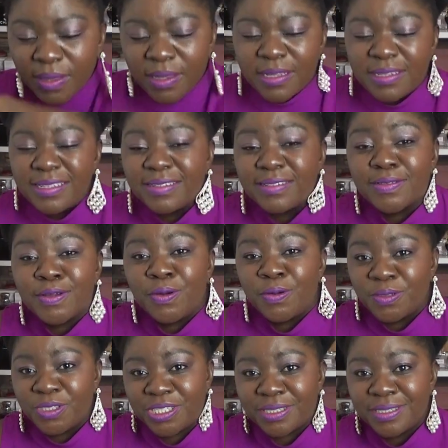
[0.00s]
This is
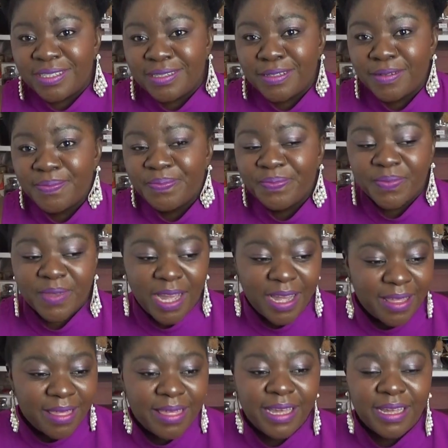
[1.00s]
gorgeous.
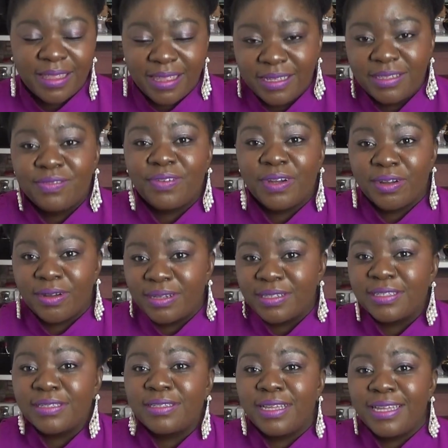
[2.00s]
I think this
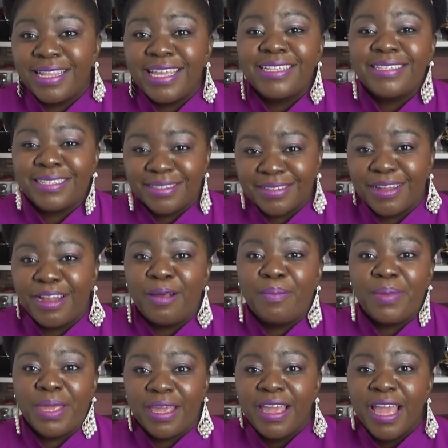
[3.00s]
fragrance, this is gonna
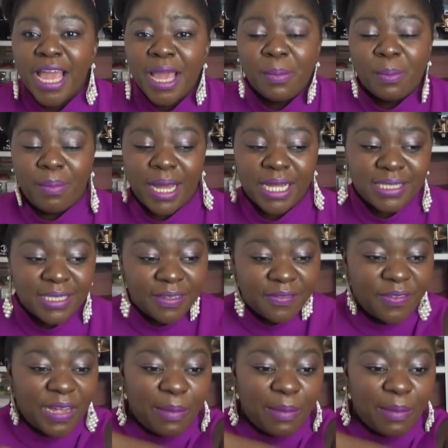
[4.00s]
be massive